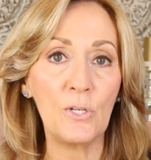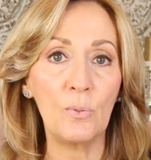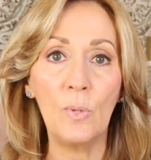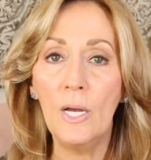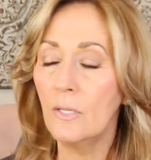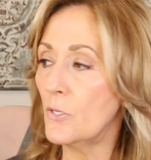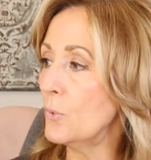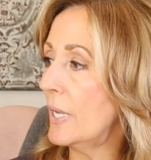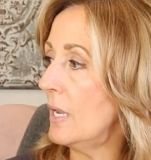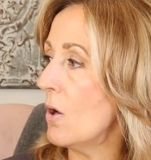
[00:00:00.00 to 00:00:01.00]
to
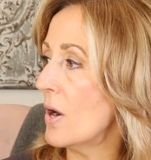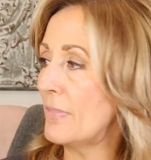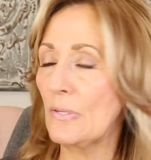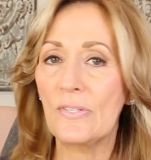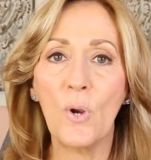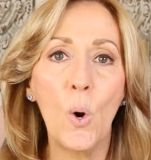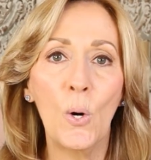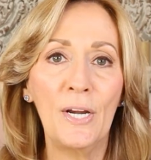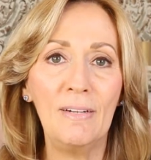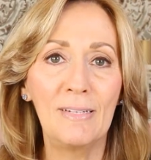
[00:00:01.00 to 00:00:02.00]
do King Arthur's
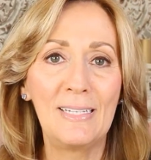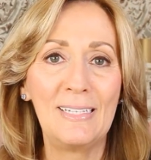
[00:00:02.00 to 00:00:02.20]
court,